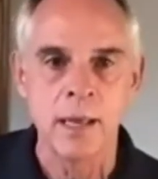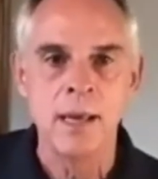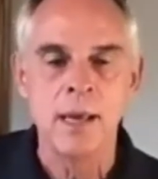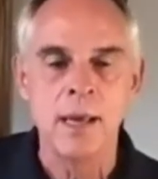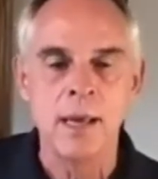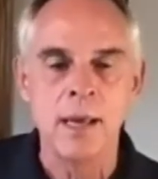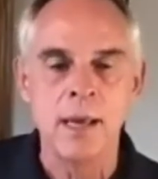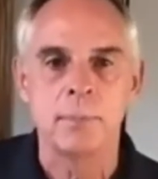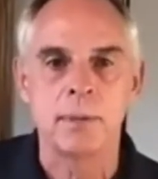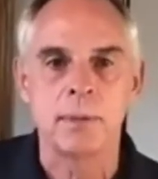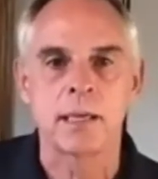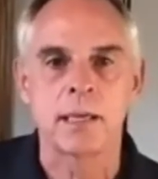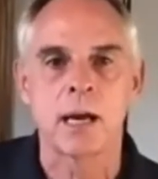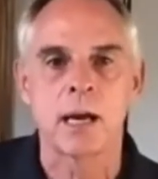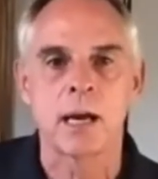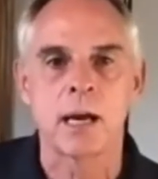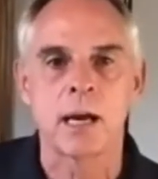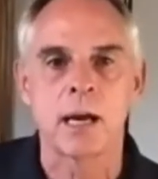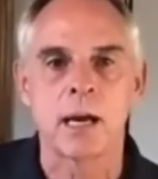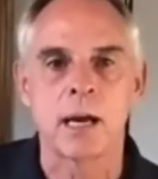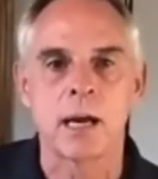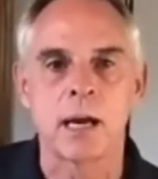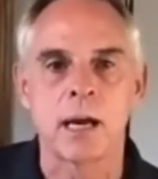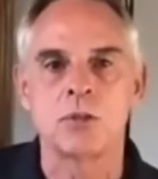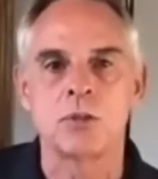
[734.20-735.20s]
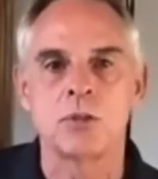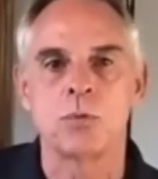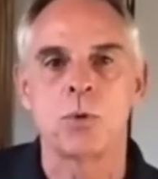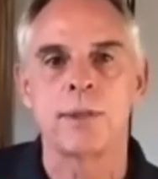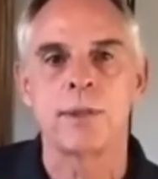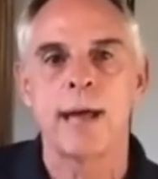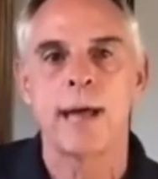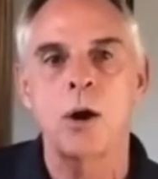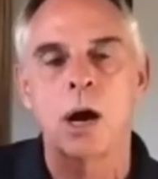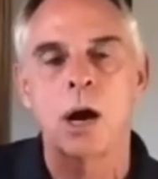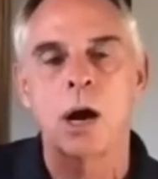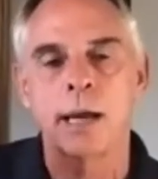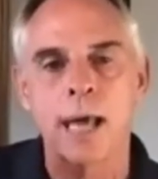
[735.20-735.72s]
Because without
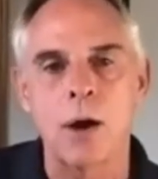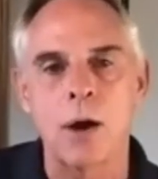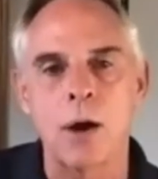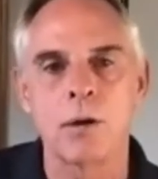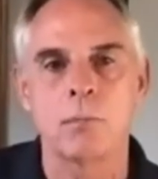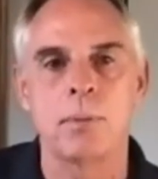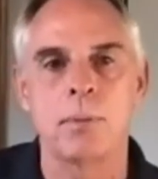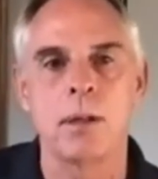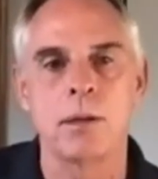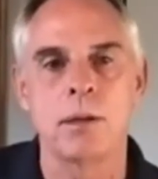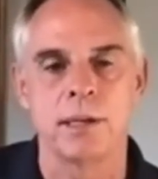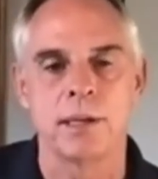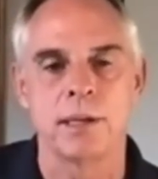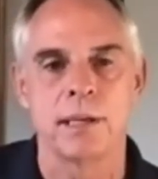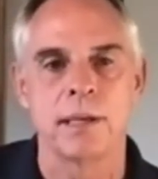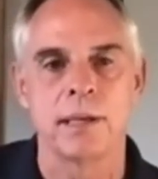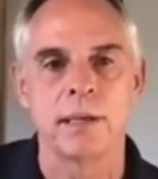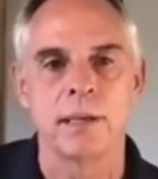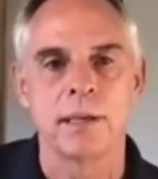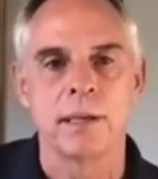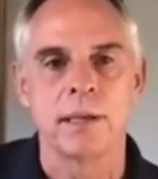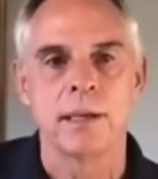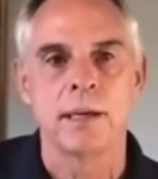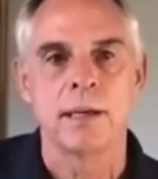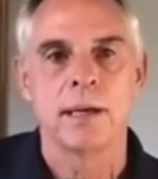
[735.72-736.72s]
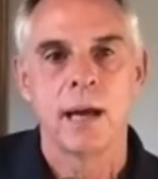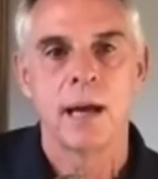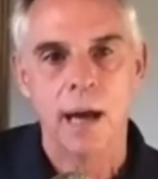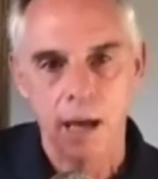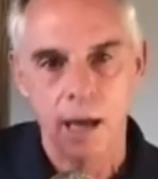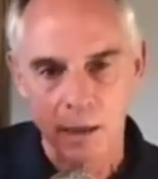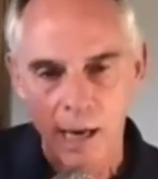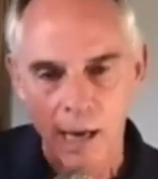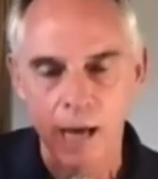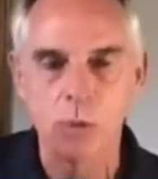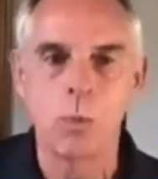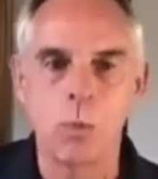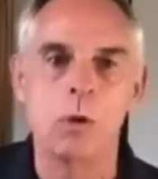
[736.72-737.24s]
accountability, I
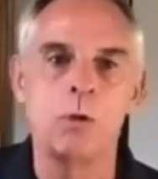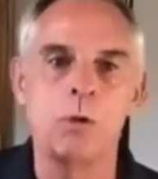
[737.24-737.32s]
will fail.